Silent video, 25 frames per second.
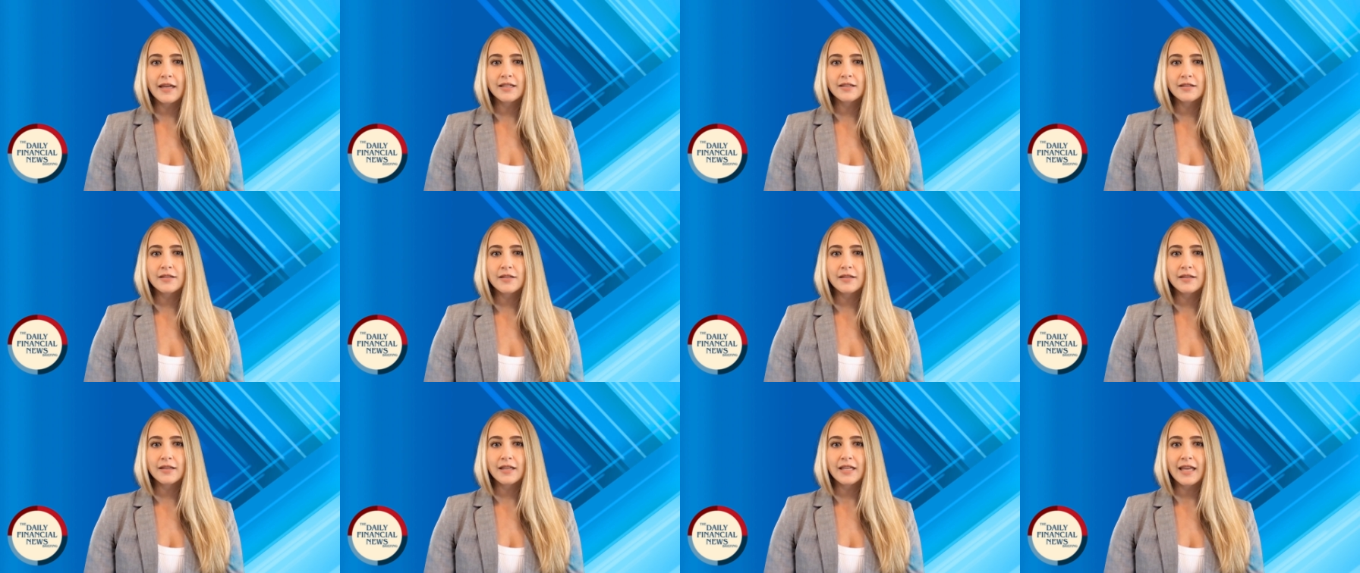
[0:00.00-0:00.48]

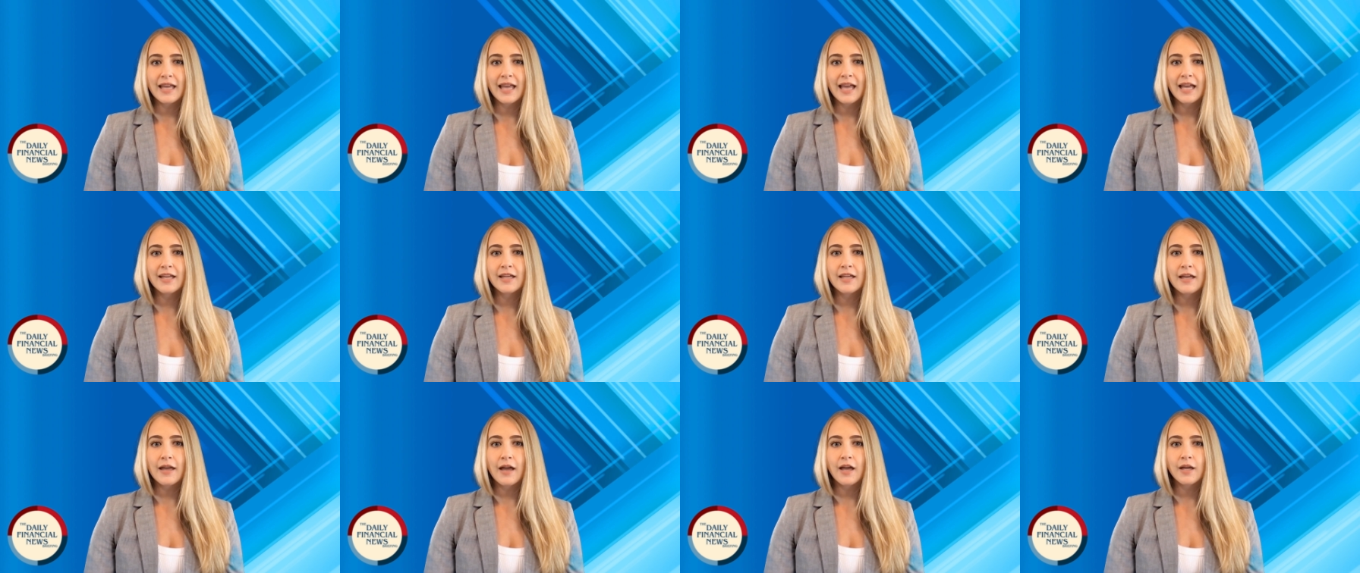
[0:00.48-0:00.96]
into the
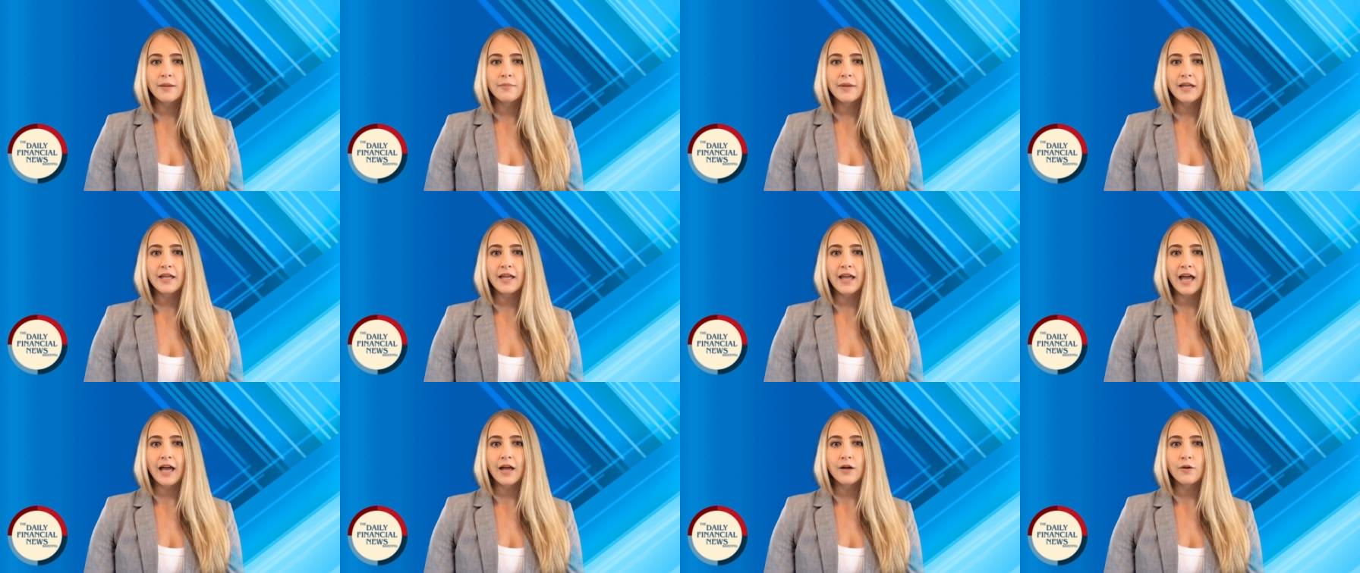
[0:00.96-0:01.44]

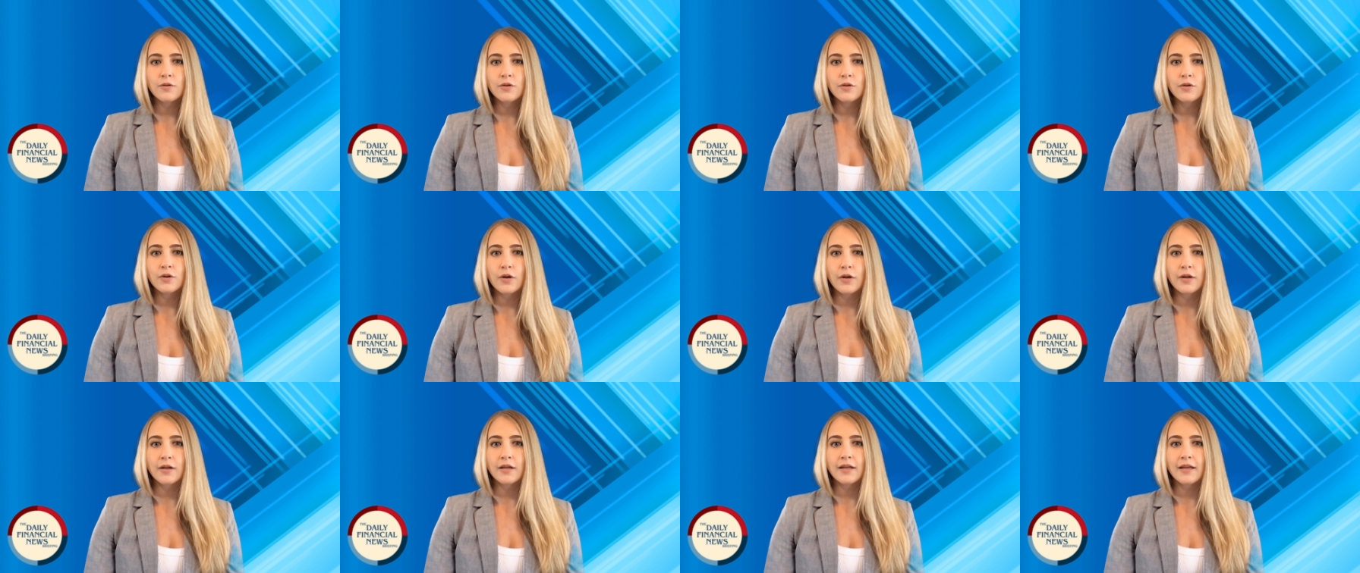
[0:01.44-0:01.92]
economic
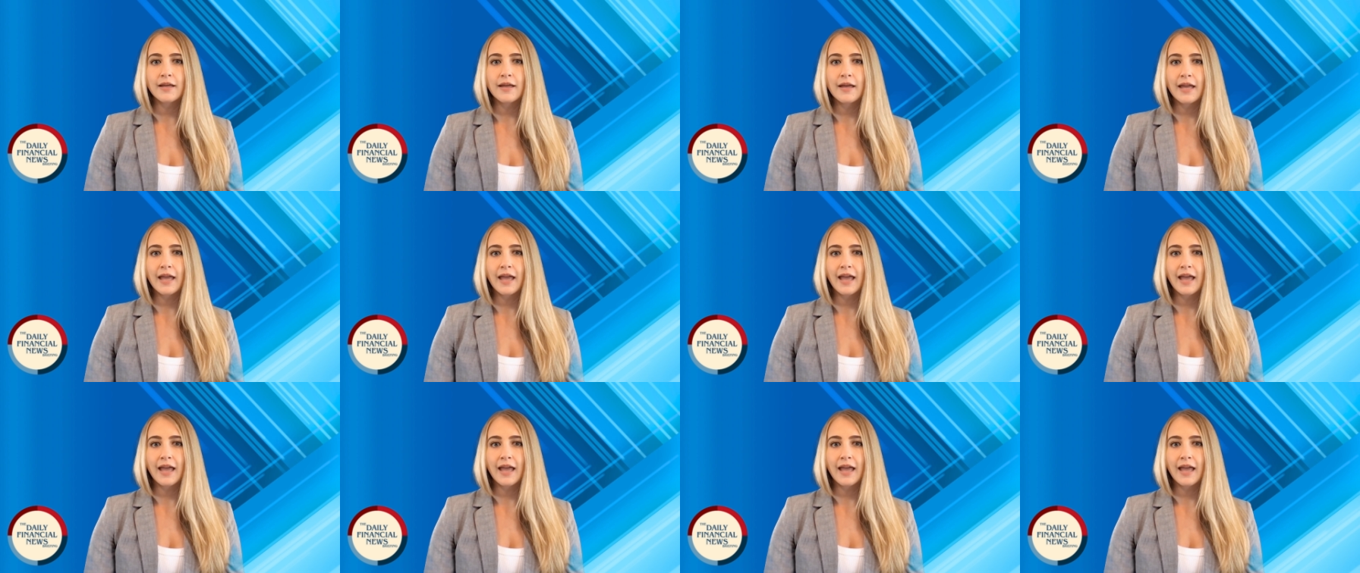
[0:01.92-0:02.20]
outlook,